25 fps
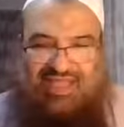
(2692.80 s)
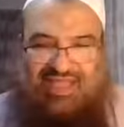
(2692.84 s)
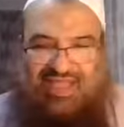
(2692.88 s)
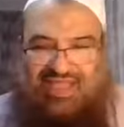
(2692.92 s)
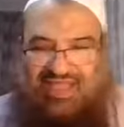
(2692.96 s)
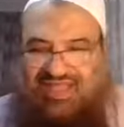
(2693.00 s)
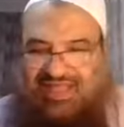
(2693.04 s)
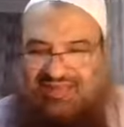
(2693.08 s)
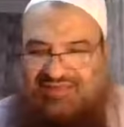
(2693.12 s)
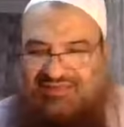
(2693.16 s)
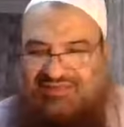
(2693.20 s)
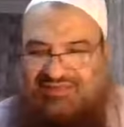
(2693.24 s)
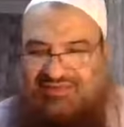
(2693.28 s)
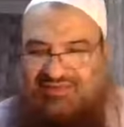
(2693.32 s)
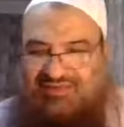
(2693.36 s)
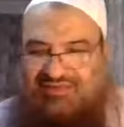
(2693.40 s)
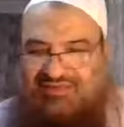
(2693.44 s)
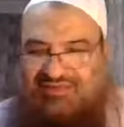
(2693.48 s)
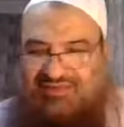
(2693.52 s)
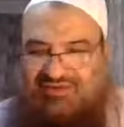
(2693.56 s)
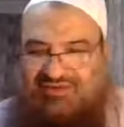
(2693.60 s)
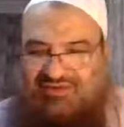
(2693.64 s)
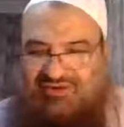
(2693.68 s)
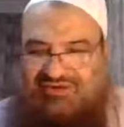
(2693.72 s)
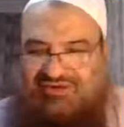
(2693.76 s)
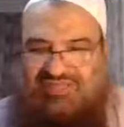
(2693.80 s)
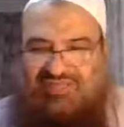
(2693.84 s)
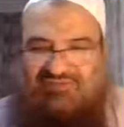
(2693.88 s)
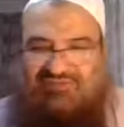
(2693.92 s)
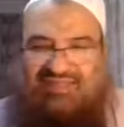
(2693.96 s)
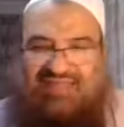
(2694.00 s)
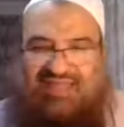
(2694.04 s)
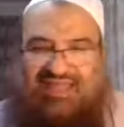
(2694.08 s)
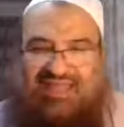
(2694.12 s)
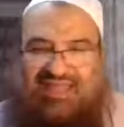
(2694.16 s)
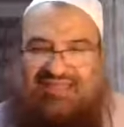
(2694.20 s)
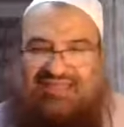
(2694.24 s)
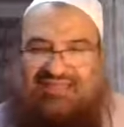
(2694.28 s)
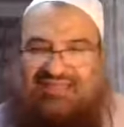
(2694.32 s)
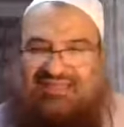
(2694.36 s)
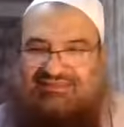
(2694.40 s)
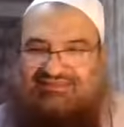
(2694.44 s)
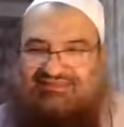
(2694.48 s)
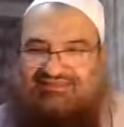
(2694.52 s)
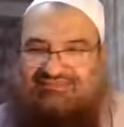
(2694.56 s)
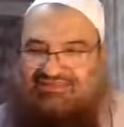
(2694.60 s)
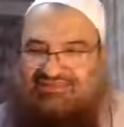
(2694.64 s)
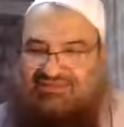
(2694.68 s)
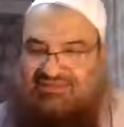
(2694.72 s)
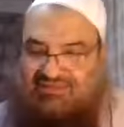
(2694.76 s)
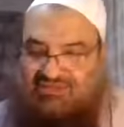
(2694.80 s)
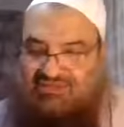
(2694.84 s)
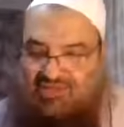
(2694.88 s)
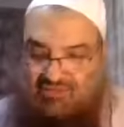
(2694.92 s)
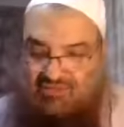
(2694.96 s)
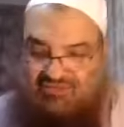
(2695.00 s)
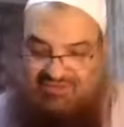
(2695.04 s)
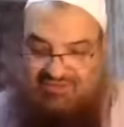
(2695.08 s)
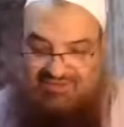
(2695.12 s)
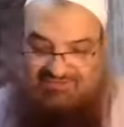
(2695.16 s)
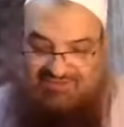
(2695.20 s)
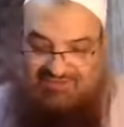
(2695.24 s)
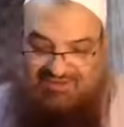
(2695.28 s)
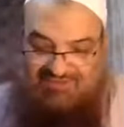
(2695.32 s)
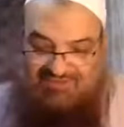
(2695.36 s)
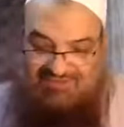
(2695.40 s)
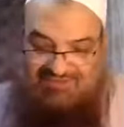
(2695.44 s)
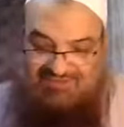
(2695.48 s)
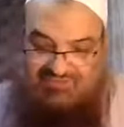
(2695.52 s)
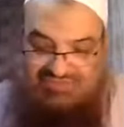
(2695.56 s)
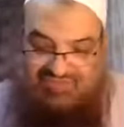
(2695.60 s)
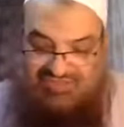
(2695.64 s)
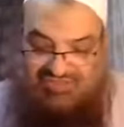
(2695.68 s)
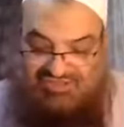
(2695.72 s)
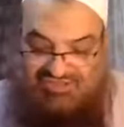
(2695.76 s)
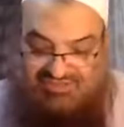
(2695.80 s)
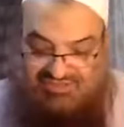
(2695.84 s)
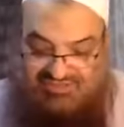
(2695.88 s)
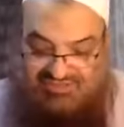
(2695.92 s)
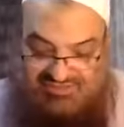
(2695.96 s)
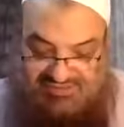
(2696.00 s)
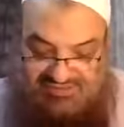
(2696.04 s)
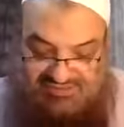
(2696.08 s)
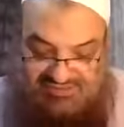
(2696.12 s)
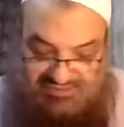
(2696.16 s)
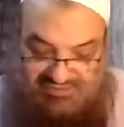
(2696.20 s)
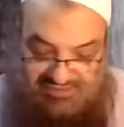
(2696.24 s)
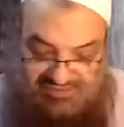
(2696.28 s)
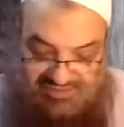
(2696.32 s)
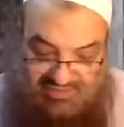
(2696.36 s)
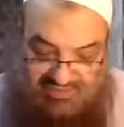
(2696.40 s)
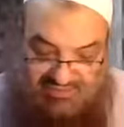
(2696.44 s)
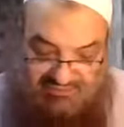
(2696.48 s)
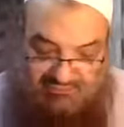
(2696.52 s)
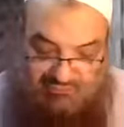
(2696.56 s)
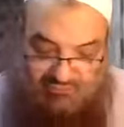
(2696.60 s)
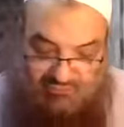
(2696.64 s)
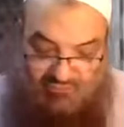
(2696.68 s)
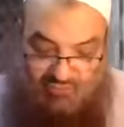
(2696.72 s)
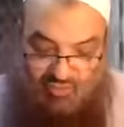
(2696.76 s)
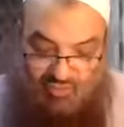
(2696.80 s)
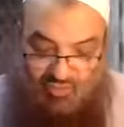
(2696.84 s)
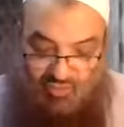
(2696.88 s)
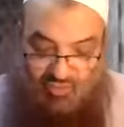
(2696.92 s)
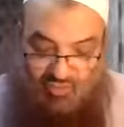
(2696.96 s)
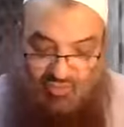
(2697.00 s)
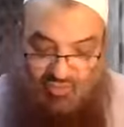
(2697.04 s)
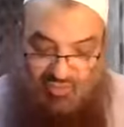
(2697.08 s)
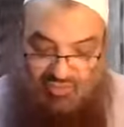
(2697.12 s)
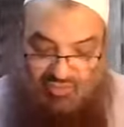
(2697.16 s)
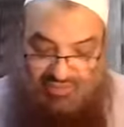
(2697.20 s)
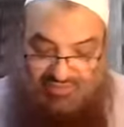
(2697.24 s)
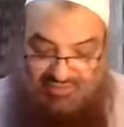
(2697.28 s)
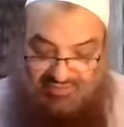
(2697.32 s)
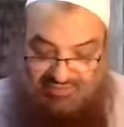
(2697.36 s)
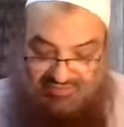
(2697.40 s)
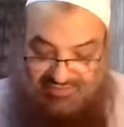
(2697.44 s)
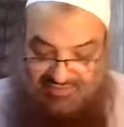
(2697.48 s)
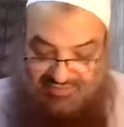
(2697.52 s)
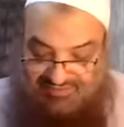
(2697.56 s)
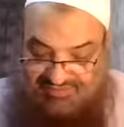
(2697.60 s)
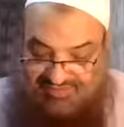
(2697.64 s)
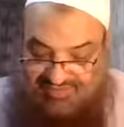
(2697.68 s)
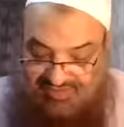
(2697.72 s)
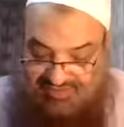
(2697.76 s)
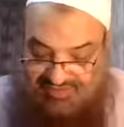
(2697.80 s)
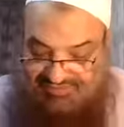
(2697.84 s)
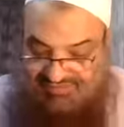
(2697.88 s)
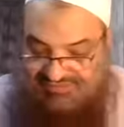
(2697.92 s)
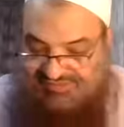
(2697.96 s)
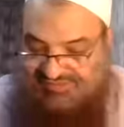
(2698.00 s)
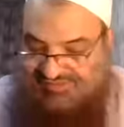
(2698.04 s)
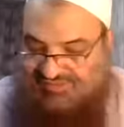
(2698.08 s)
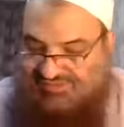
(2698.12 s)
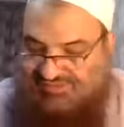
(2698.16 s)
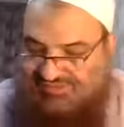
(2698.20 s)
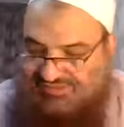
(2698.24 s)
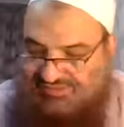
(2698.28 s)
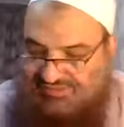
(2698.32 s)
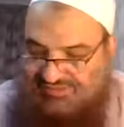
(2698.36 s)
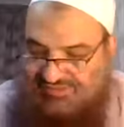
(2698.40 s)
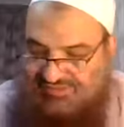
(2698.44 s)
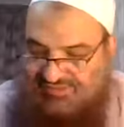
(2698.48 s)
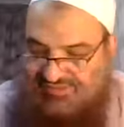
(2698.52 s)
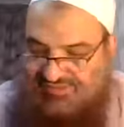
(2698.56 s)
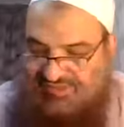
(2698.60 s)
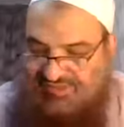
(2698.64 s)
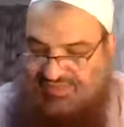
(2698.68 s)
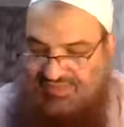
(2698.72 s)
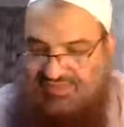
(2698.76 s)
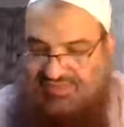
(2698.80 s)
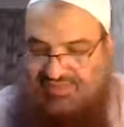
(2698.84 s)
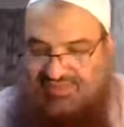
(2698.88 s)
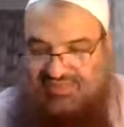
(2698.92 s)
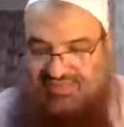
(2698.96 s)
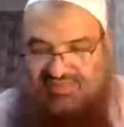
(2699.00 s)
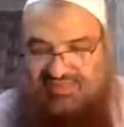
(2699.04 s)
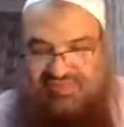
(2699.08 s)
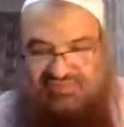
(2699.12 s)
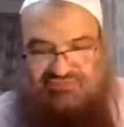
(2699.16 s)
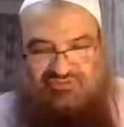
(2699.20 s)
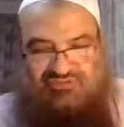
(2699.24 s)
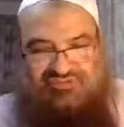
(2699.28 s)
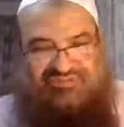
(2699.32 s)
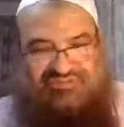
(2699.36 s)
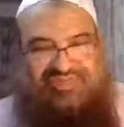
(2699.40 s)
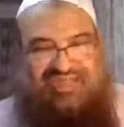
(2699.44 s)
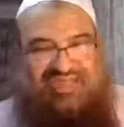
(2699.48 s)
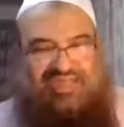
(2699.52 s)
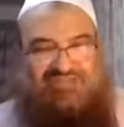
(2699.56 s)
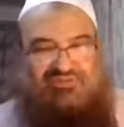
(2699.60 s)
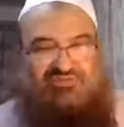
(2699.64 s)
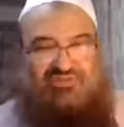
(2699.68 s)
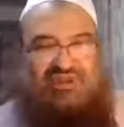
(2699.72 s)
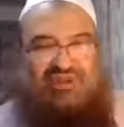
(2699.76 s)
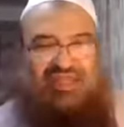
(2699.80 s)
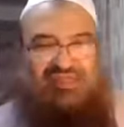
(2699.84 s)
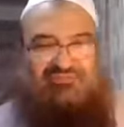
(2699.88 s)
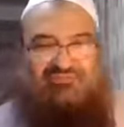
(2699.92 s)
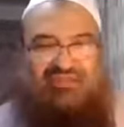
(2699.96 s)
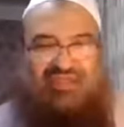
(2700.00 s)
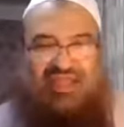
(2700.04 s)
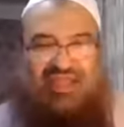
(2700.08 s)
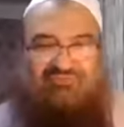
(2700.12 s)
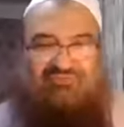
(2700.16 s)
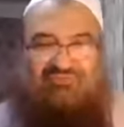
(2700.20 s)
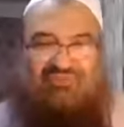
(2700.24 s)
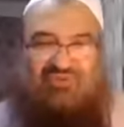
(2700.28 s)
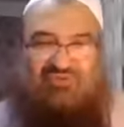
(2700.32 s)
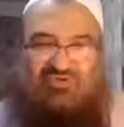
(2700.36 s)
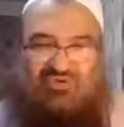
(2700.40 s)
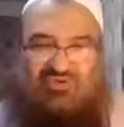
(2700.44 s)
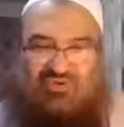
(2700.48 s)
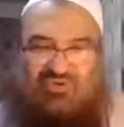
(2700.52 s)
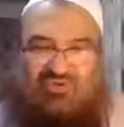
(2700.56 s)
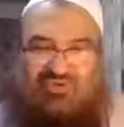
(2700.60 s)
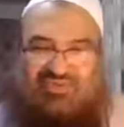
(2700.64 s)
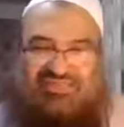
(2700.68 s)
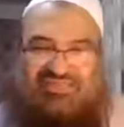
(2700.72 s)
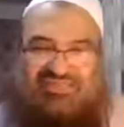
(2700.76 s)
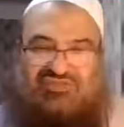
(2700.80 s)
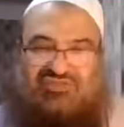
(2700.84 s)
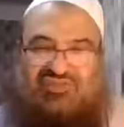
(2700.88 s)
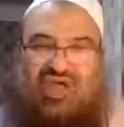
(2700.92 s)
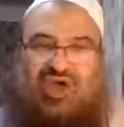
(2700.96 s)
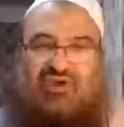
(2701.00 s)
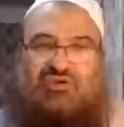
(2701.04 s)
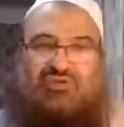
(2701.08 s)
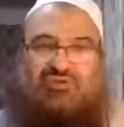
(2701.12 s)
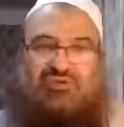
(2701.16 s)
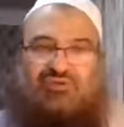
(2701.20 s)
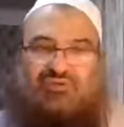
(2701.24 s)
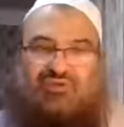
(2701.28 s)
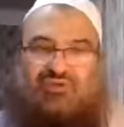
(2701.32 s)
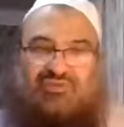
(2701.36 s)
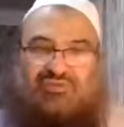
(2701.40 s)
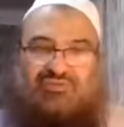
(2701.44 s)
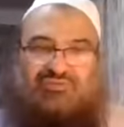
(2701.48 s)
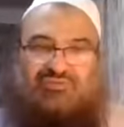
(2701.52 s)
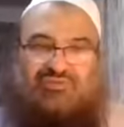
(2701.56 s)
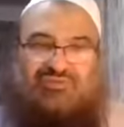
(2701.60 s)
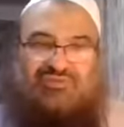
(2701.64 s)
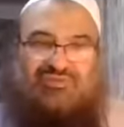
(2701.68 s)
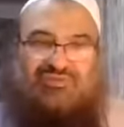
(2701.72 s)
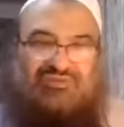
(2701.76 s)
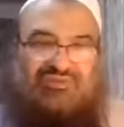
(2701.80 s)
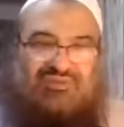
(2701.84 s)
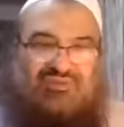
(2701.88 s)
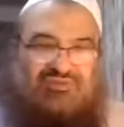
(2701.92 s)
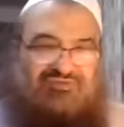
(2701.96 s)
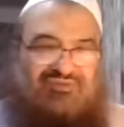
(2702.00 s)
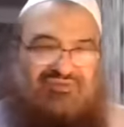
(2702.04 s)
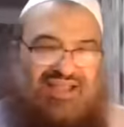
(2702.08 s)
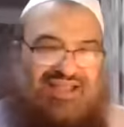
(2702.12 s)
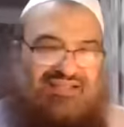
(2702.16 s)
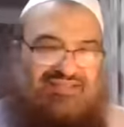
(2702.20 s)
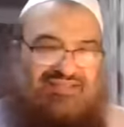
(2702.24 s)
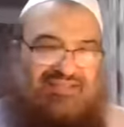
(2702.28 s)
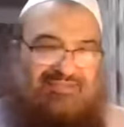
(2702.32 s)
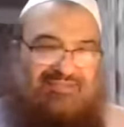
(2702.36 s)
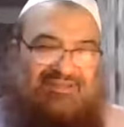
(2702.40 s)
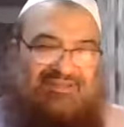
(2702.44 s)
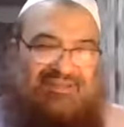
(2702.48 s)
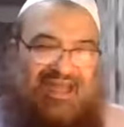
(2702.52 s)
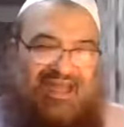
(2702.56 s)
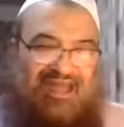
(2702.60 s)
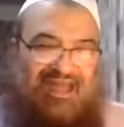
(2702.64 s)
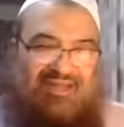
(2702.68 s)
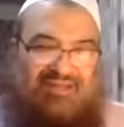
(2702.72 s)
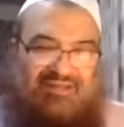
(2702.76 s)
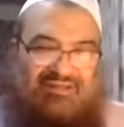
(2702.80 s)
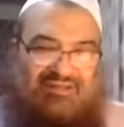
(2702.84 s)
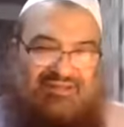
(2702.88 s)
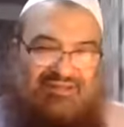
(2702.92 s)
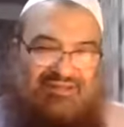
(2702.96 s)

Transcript: And the narrator of the hadith, he knows about his narrations more than the others. Not to say as well, Abdullah ibn Mas'ud was known to fight the bid'ah,